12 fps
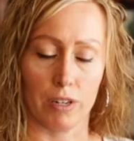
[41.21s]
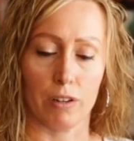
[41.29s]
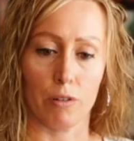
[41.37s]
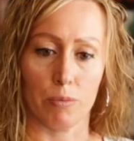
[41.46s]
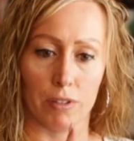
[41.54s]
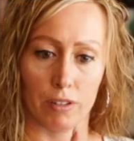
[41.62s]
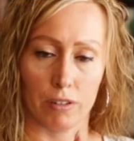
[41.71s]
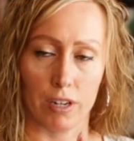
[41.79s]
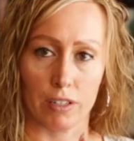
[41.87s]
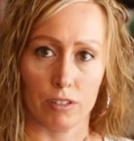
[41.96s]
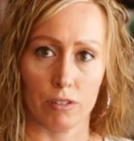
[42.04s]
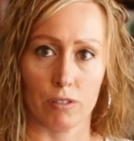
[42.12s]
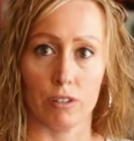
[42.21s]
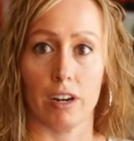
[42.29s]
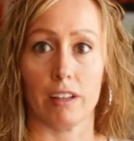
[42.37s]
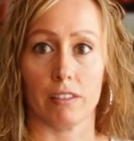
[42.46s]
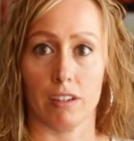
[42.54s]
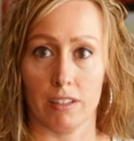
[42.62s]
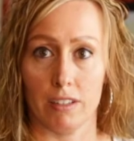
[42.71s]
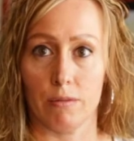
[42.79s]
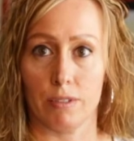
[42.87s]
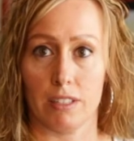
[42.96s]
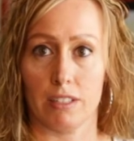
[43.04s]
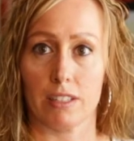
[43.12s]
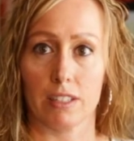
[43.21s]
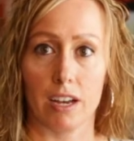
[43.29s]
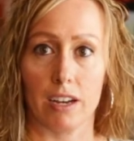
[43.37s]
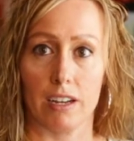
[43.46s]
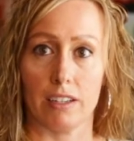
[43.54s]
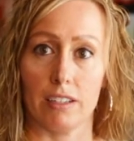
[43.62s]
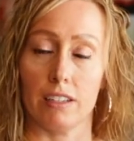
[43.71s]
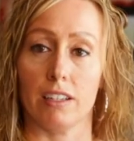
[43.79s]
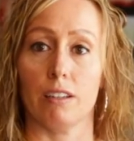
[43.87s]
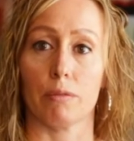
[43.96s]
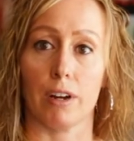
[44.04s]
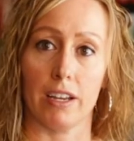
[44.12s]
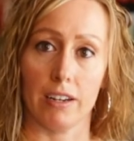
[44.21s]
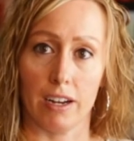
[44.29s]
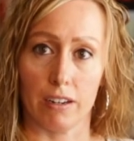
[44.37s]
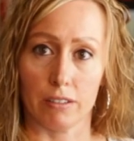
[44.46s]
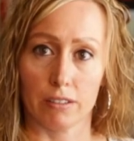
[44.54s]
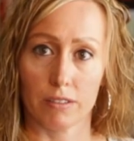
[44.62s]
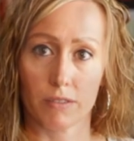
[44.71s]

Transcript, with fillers: when I opened the garage door, I thought he was inside and he ran out.